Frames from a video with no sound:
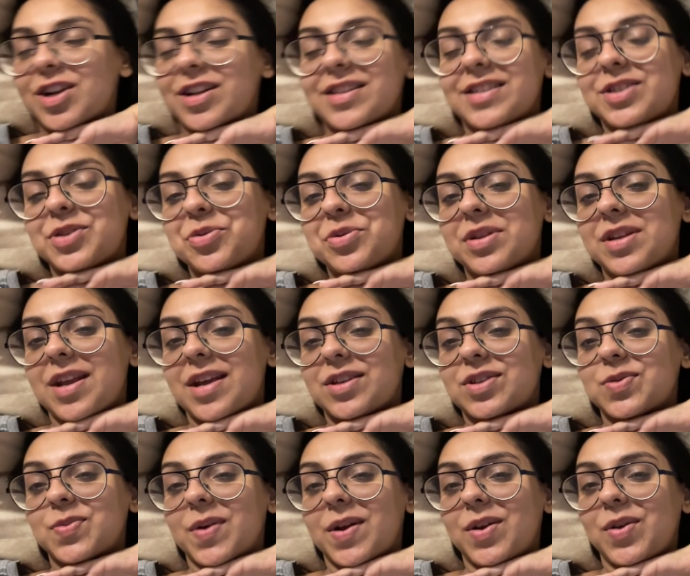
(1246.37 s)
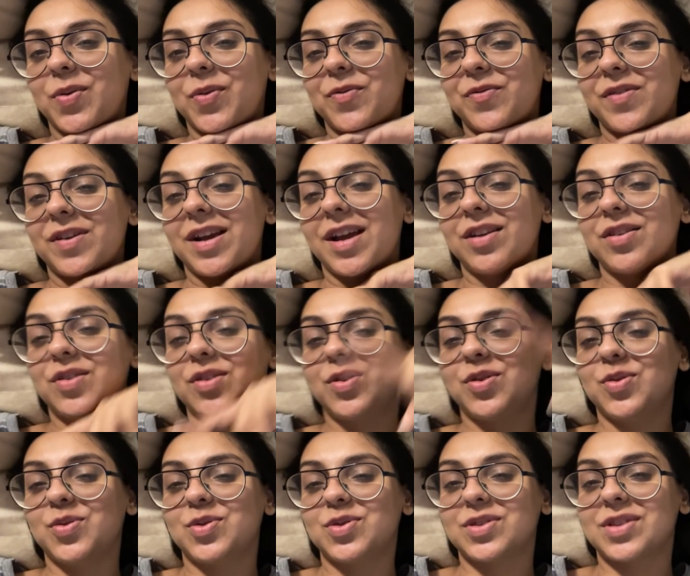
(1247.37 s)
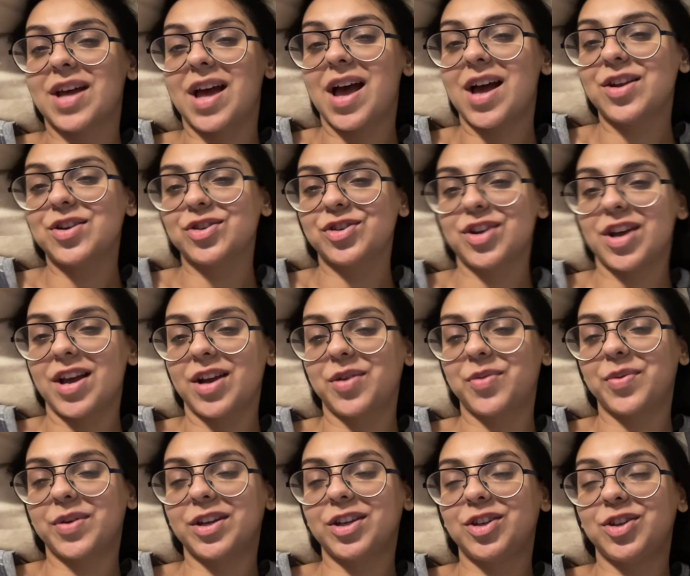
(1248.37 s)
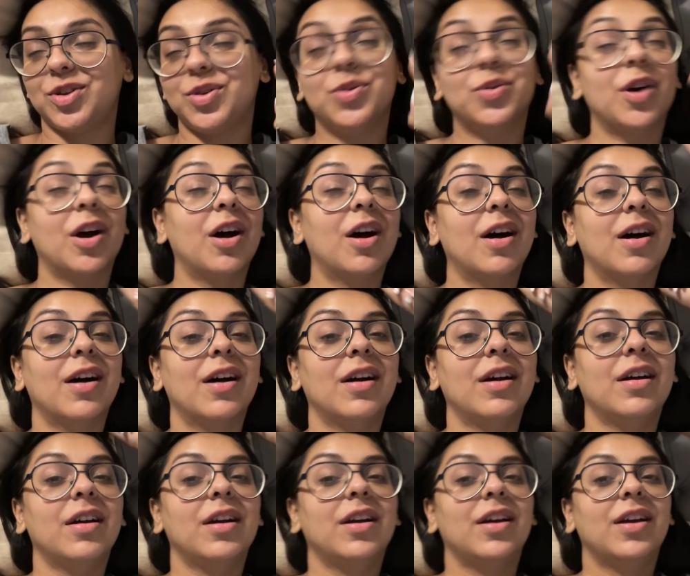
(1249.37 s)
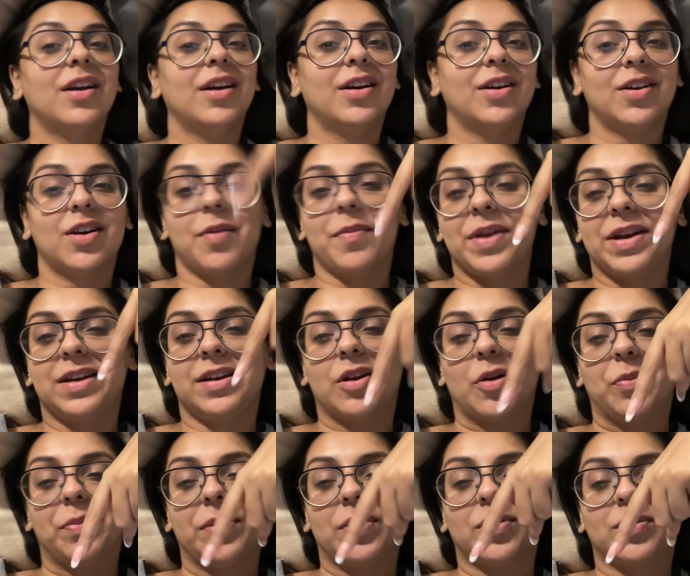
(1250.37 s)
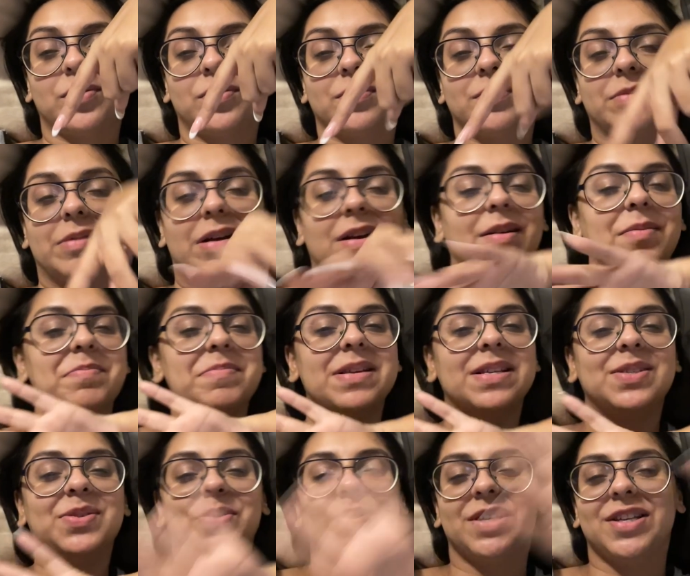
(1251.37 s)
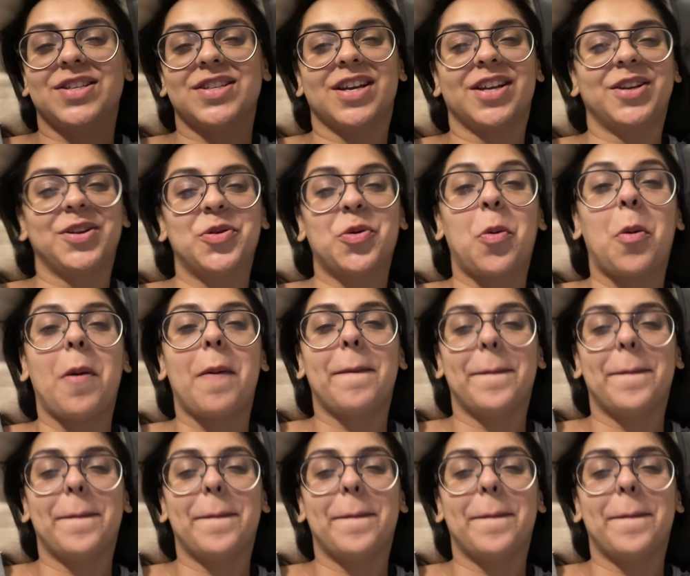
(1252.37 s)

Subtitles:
I'll see you in the next one. Don't forget to use the hashtag when you are commenting down below. Ab main sone ja rahi hu.